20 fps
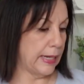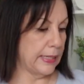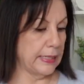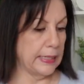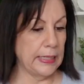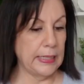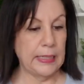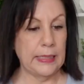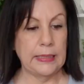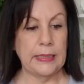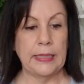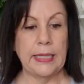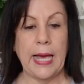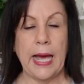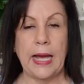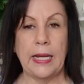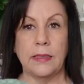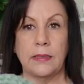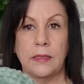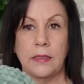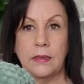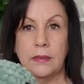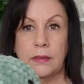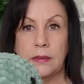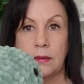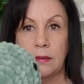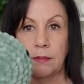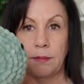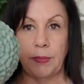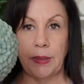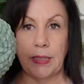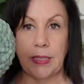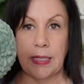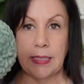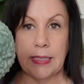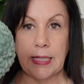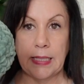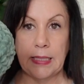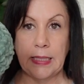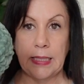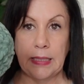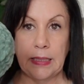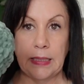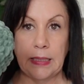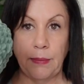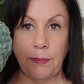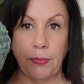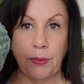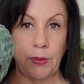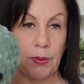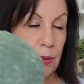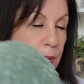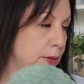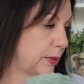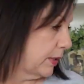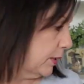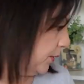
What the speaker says: need that, because I did the